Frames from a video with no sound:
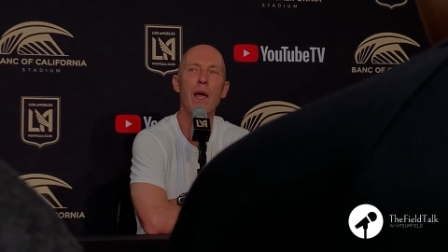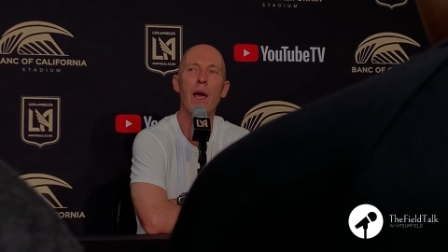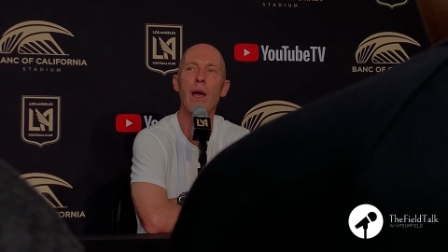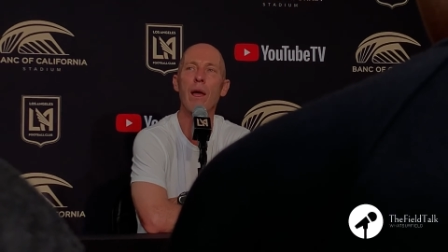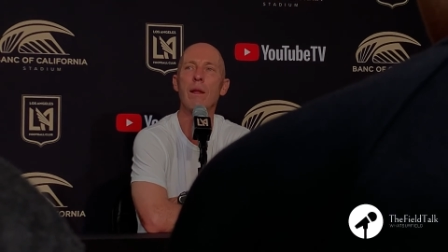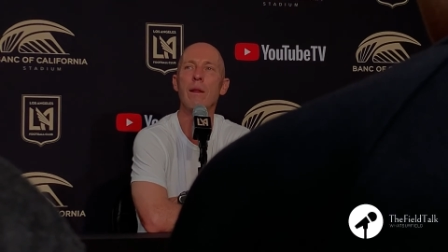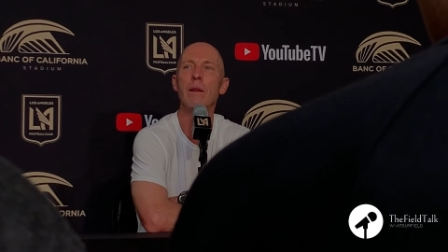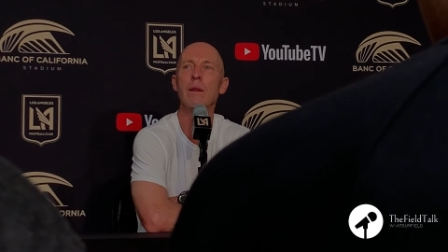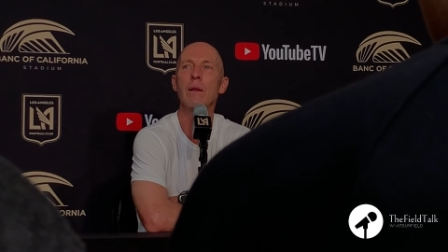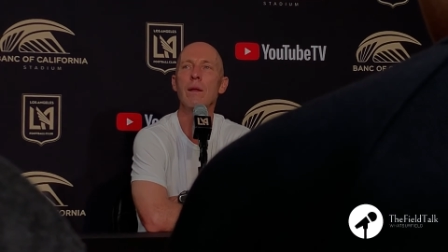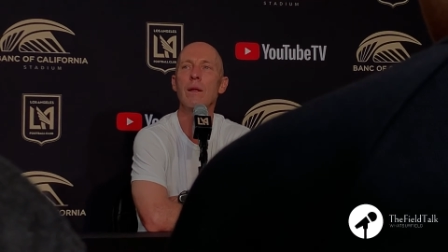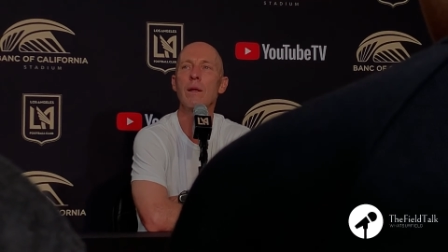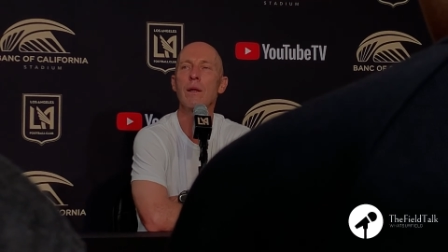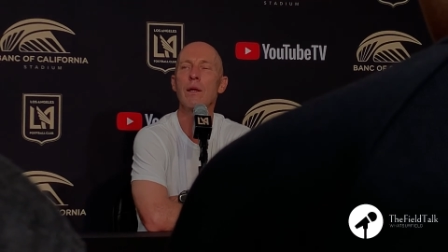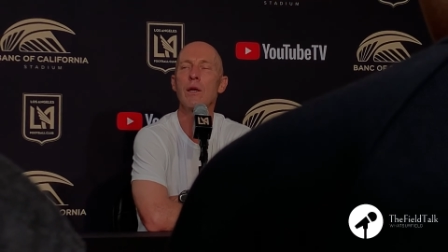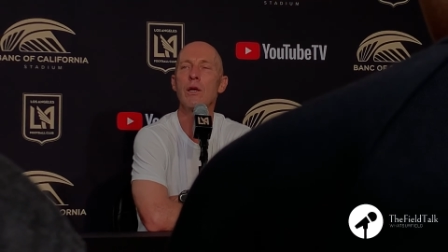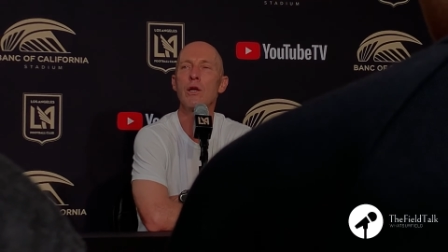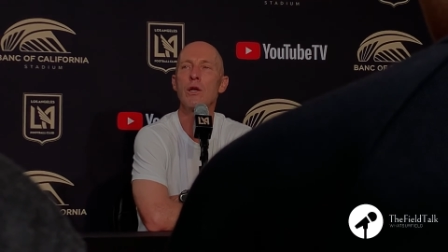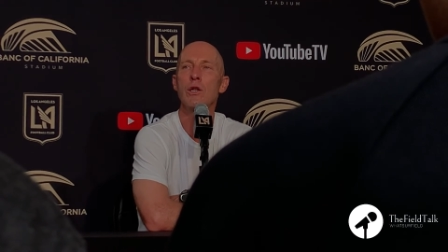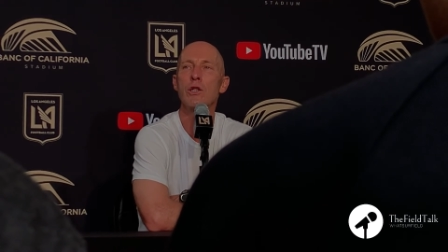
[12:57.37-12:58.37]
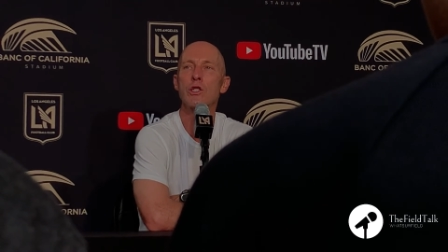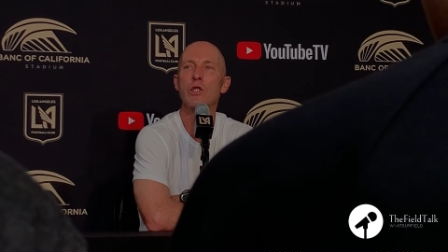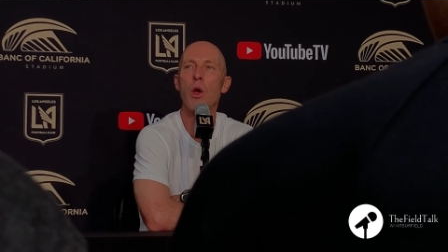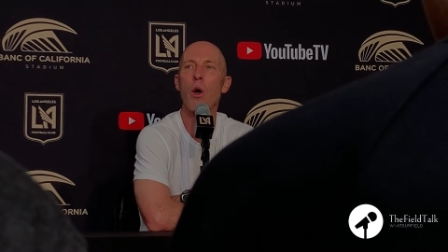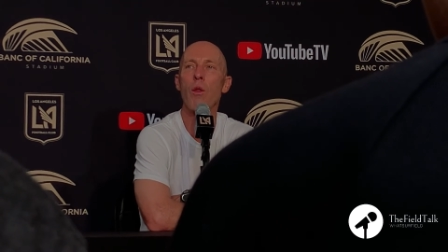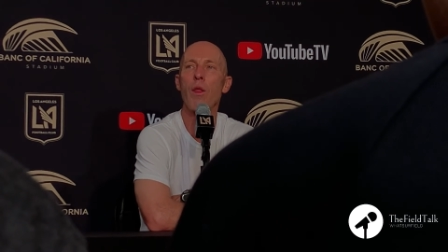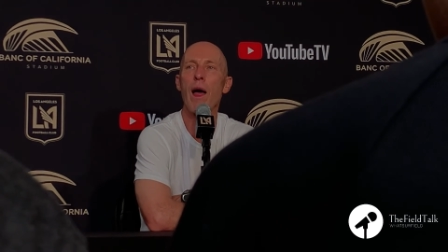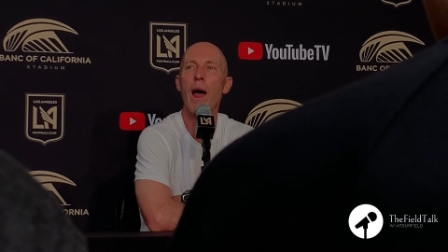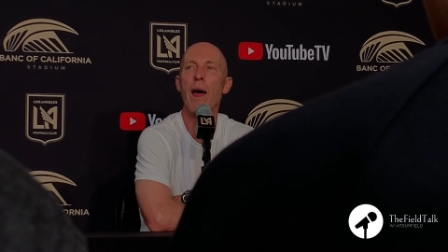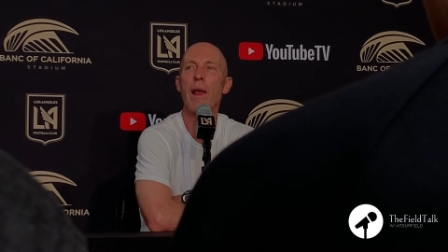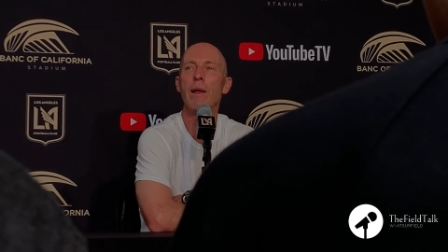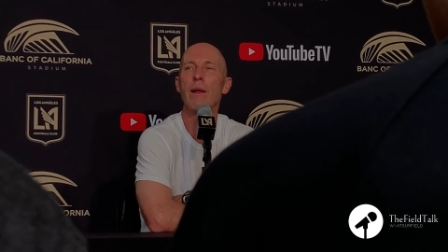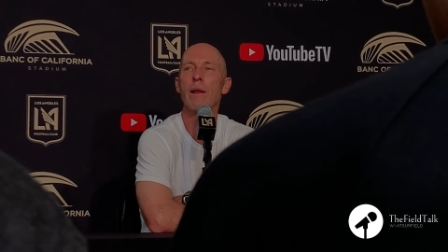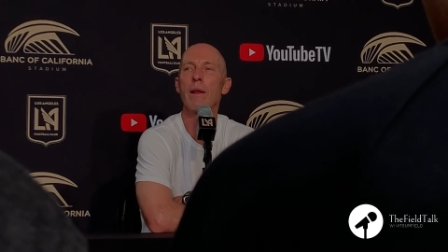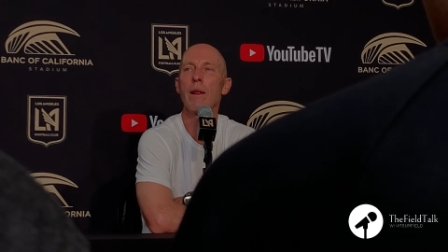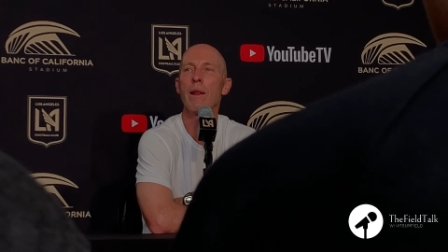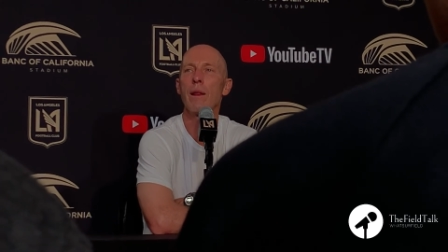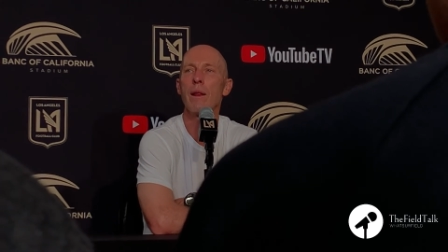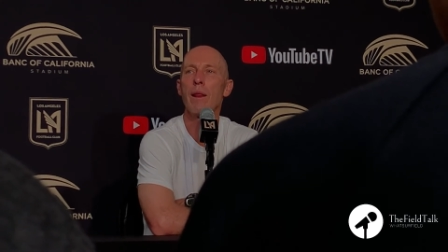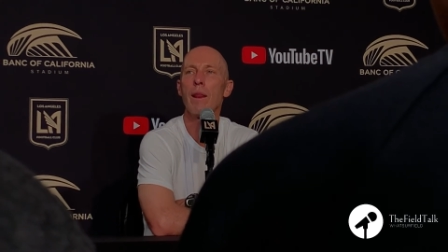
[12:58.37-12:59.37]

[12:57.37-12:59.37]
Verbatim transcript: can so that